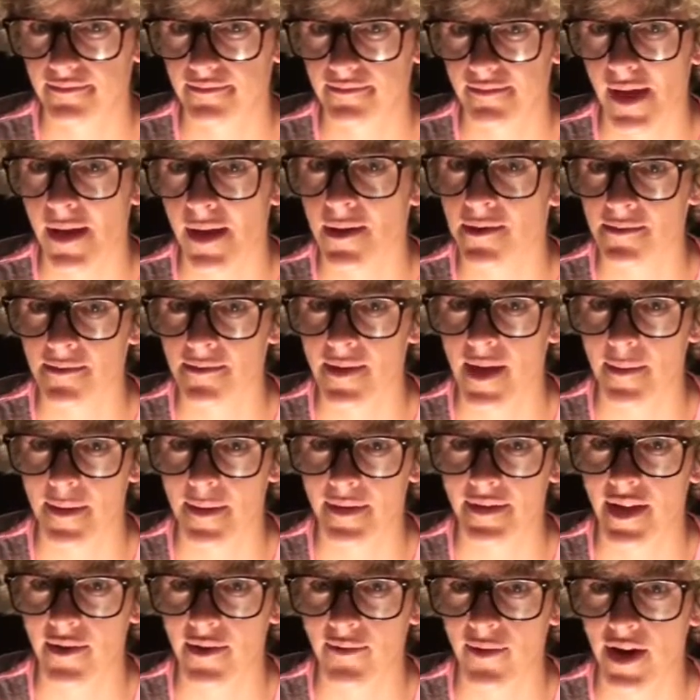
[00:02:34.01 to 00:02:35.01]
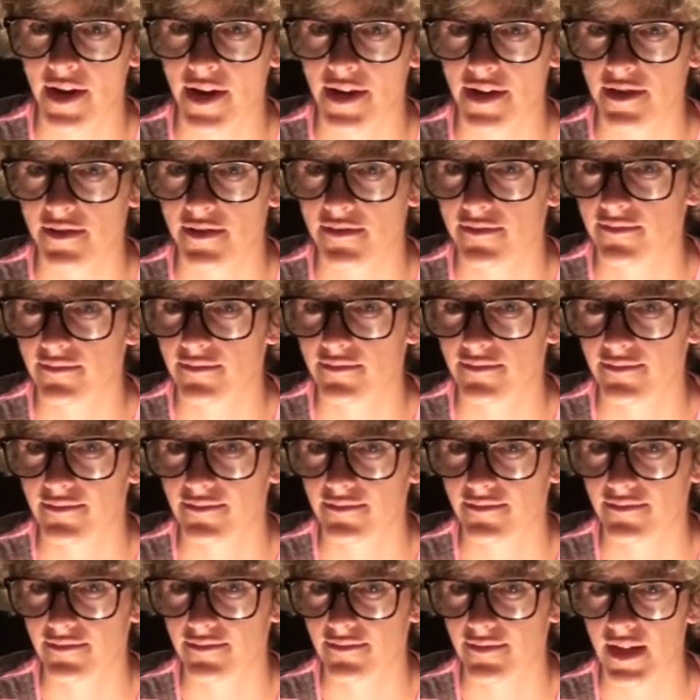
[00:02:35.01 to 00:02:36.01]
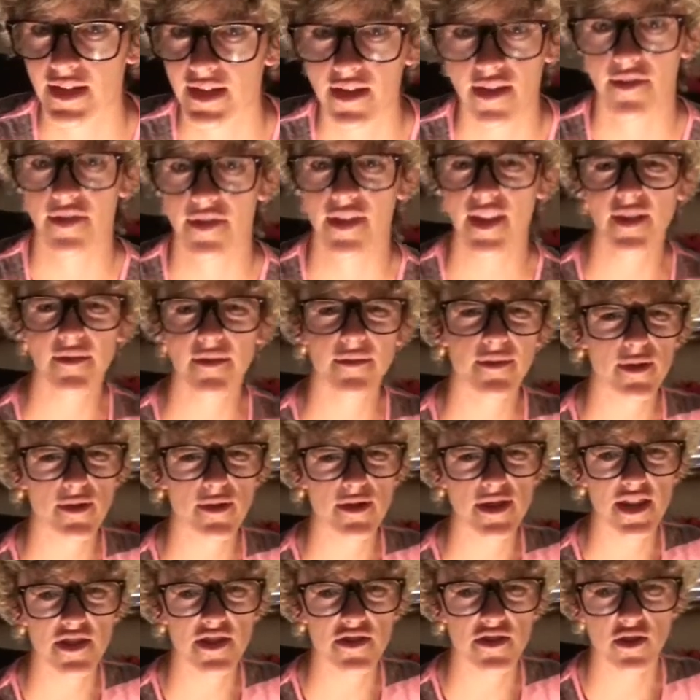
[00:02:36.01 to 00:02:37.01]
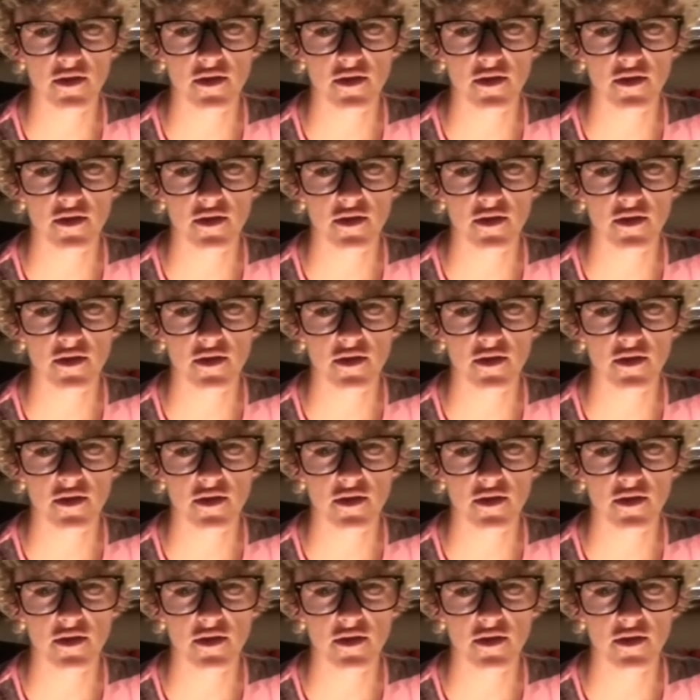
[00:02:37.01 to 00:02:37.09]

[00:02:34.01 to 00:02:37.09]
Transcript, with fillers: How, how about that ride in? I think I've used that joke